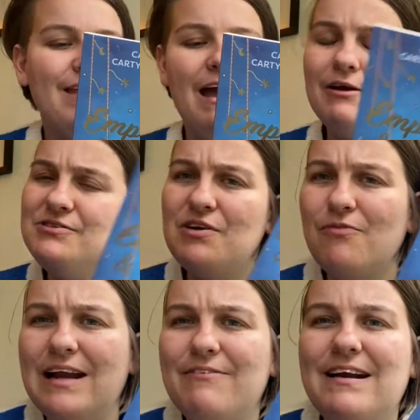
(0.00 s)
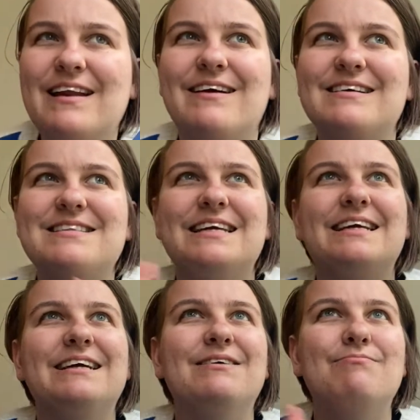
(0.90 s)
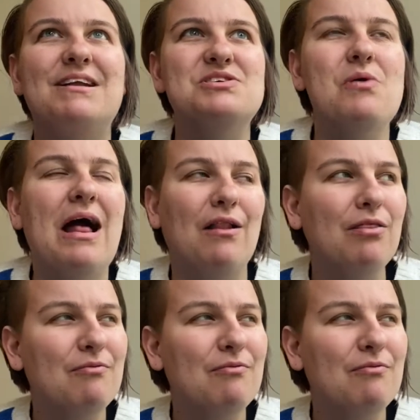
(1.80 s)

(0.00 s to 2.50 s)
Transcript: I also really liked the mental health